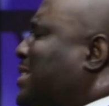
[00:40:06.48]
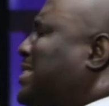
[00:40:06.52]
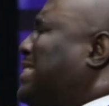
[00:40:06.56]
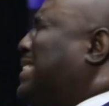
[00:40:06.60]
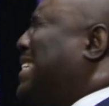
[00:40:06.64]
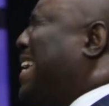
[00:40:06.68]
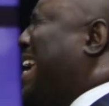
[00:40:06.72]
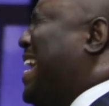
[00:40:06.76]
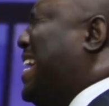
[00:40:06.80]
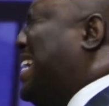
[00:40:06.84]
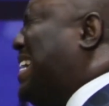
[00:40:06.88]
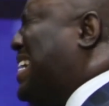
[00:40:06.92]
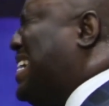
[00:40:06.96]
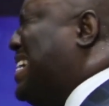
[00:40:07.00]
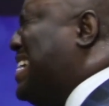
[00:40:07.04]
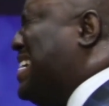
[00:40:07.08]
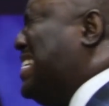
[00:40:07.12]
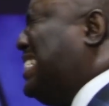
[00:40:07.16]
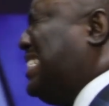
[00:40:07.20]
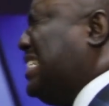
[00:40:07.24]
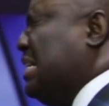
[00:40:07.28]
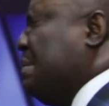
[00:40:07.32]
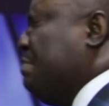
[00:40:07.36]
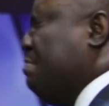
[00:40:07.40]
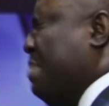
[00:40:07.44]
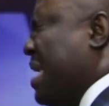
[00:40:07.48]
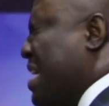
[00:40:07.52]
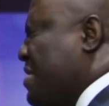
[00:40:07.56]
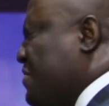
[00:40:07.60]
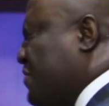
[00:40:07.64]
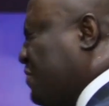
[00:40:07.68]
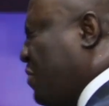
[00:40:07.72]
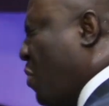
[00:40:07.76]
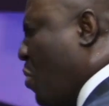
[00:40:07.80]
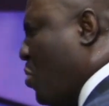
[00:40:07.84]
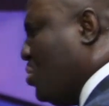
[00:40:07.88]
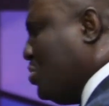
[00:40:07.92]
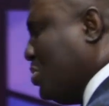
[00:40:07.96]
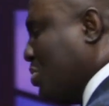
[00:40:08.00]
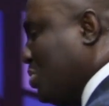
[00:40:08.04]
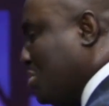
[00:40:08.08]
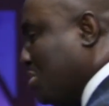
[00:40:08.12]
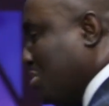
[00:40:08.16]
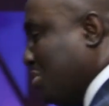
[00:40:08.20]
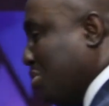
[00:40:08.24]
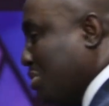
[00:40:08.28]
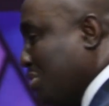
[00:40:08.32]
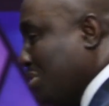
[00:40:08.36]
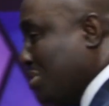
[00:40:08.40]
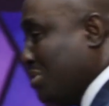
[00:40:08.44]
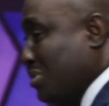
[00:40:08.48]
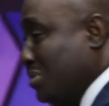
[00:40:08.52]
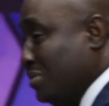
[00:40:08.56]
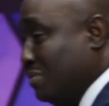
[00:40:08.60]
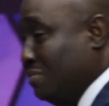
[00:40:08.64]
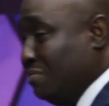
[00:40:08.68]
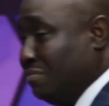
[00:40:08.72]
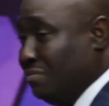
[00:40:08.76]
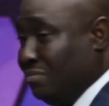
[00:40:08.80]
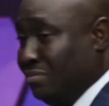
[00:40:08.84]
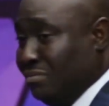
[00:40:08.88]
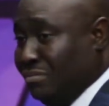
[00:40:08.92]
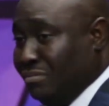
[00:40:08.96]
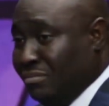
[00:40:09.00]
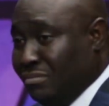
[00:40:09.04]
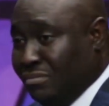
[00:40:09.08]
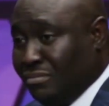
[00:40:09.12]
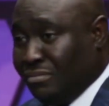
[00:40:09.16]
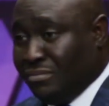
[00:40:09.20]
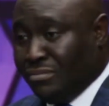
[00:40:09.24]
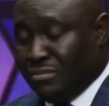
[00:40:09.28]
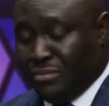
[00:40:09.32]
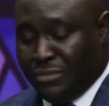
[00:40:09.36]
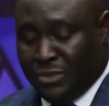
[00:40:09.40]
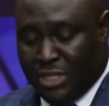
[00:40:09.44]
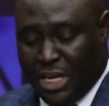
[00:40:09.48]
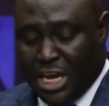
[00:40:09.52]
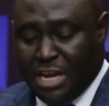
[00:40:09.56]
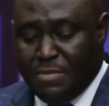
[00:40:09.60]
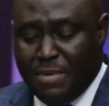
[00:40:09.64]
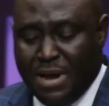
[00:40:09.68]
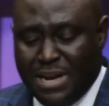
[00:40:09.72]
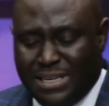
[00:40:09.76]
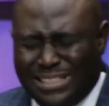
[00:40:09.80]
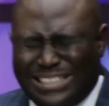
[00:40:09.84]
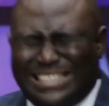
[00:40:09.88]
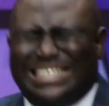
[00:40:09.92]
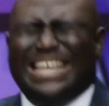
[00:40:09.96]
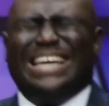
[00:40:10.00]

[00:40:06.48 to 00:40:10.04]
and take it by force. Amen.